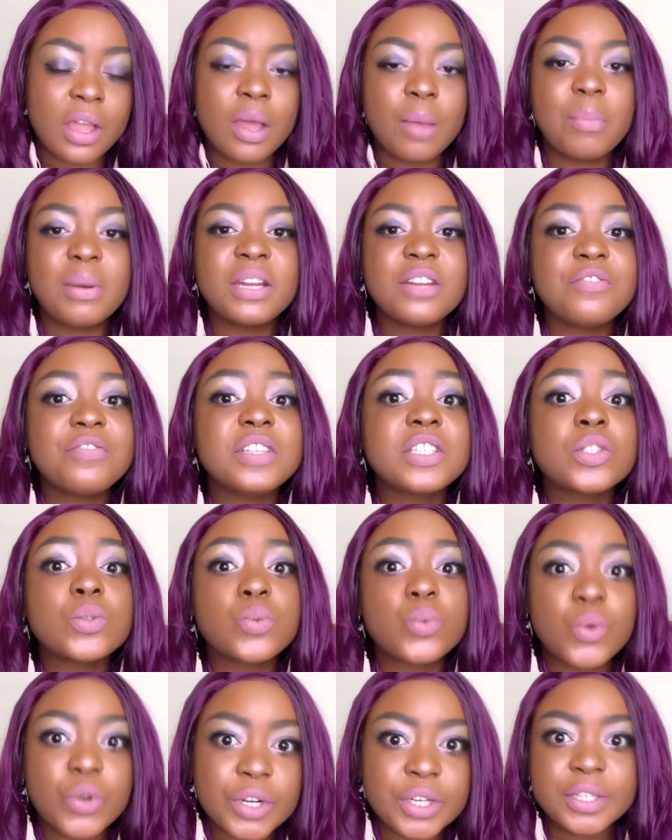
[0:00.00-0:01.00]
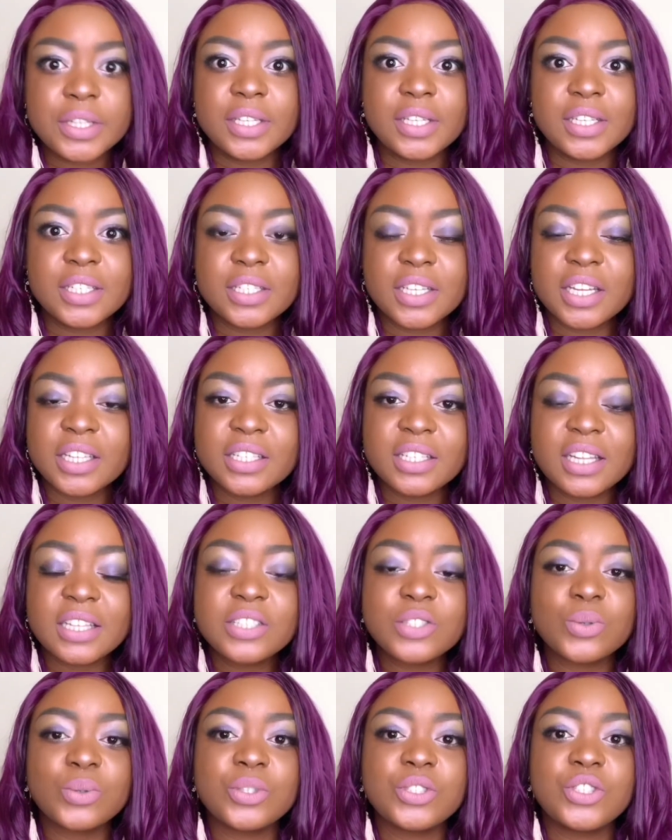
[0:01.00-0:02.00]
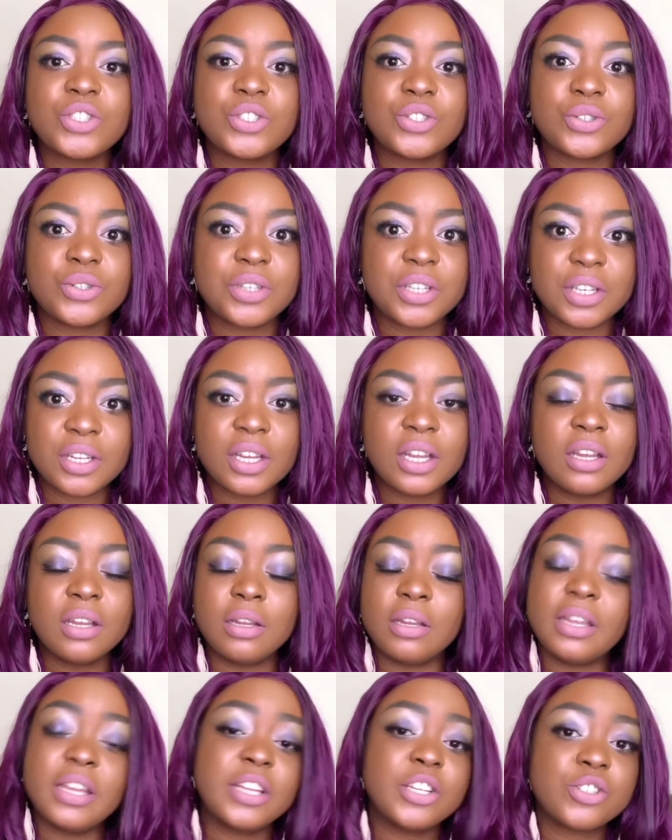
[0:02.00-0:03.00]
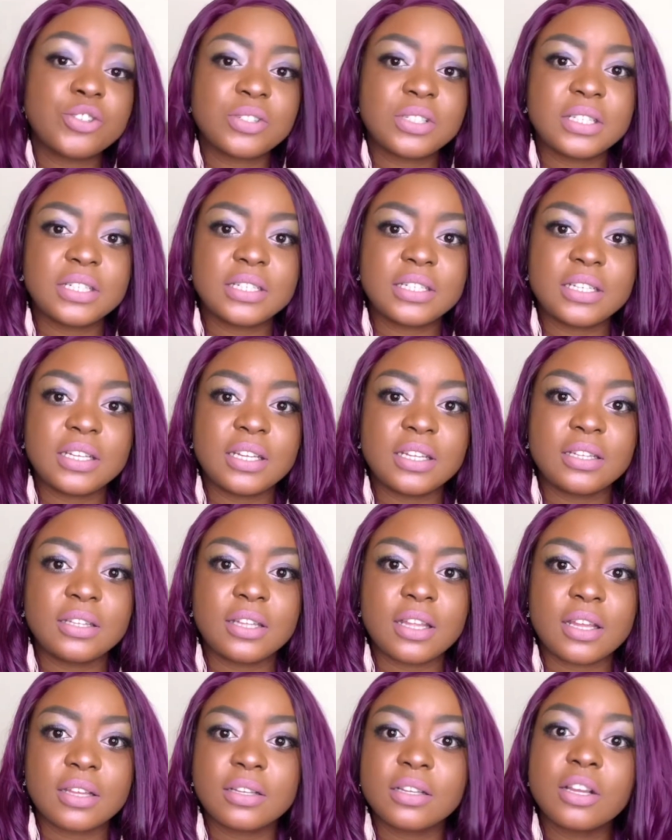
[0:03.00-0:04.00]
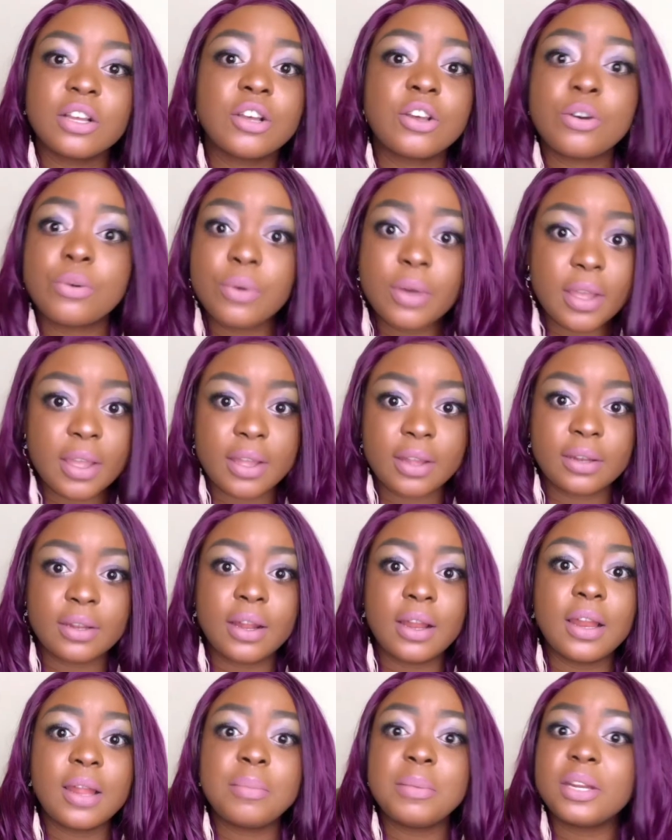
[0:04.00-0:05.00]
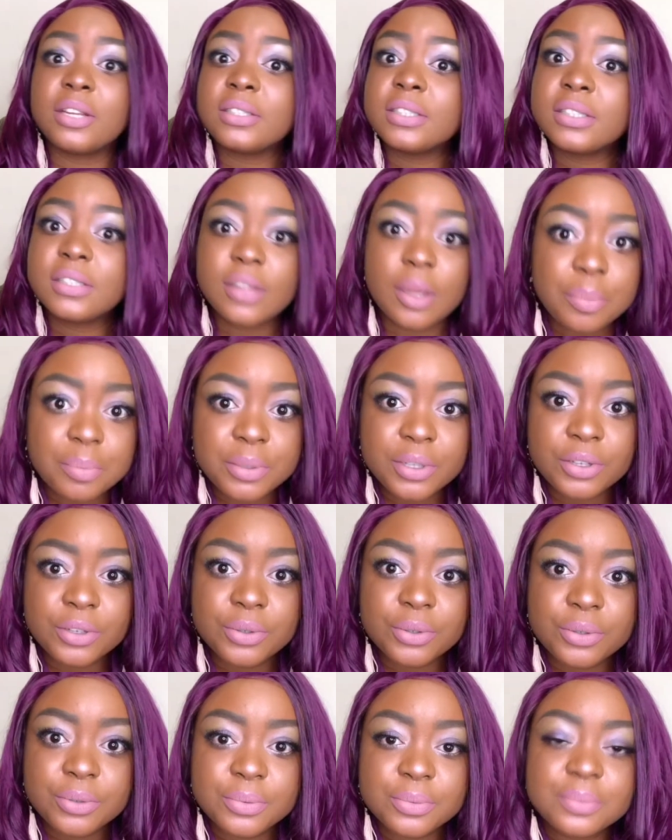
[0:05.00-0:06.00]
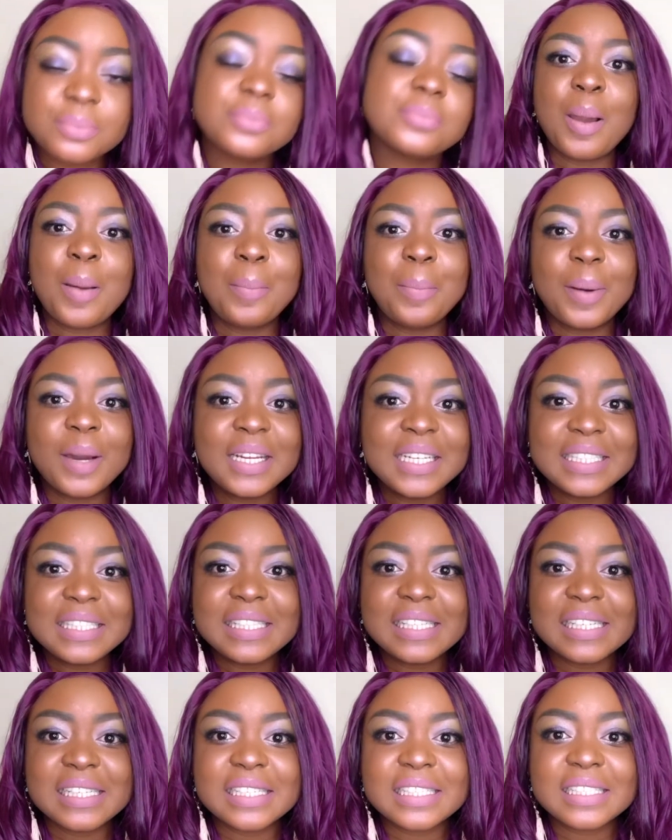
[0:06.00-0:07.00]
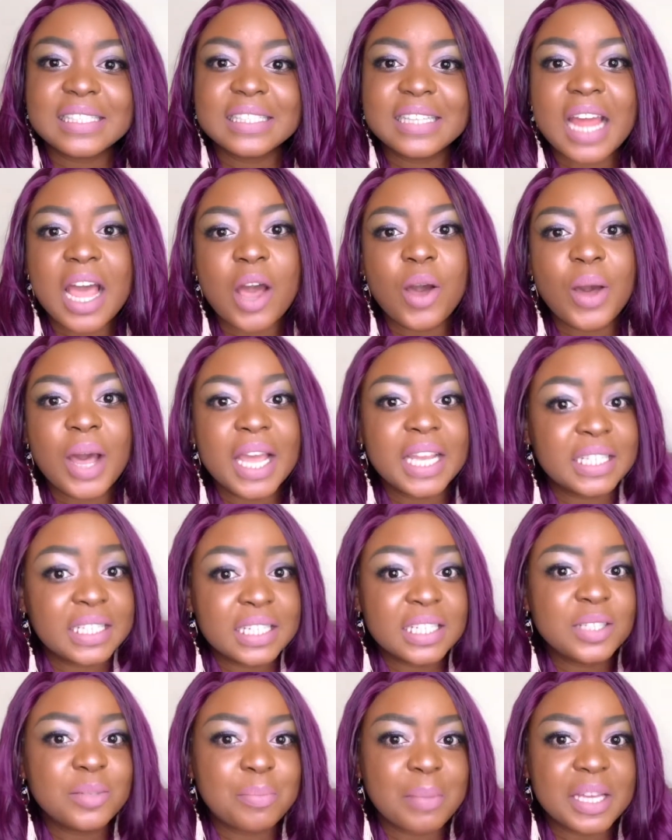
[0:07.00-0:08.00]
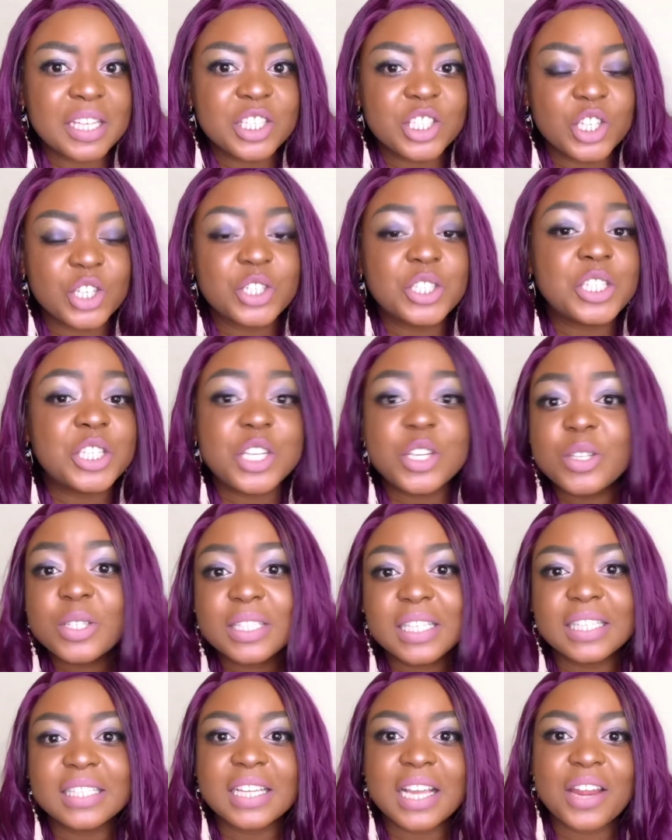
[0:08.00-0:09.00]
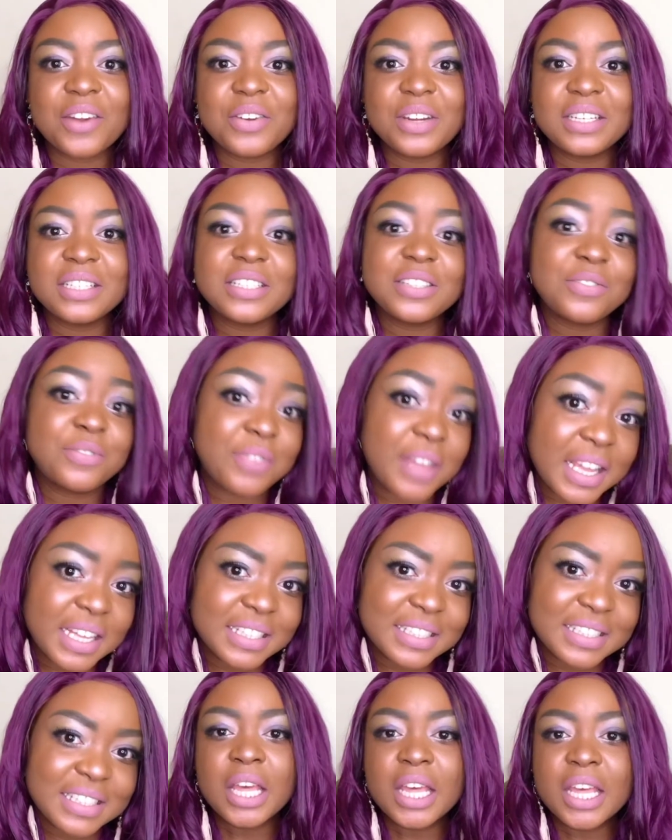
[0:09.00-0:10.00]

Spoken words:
But if it's worth it and that's what you're interested in, then go ahead, let me not stop you. Politics. Now, I did mention news and current events.